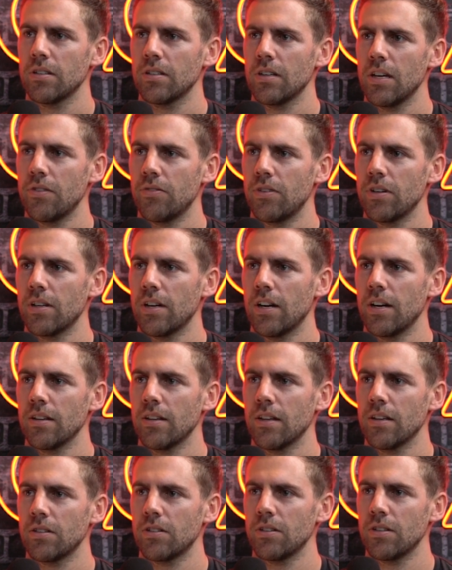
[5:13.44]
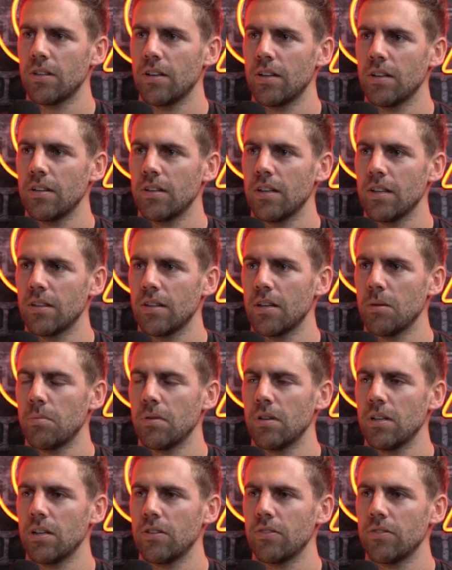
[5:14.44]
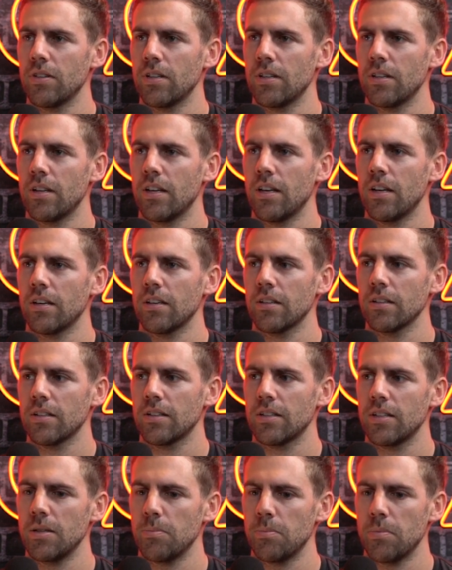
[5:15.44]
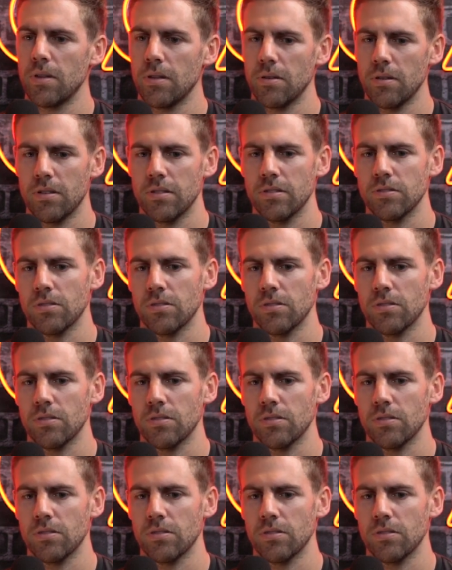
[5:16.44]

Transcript: every guy they could and that they believed in and keep the.